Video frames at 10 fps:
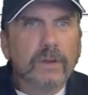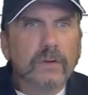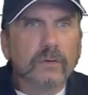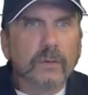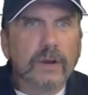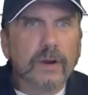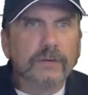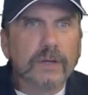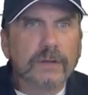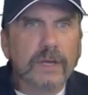So here I
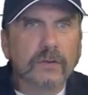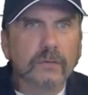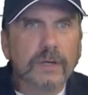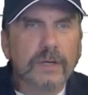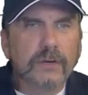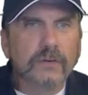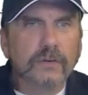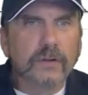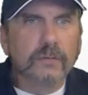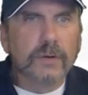say take 3, and I
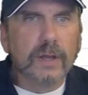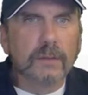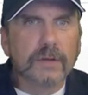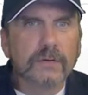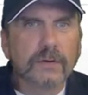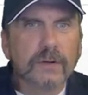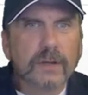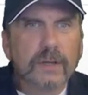just get 3 elements.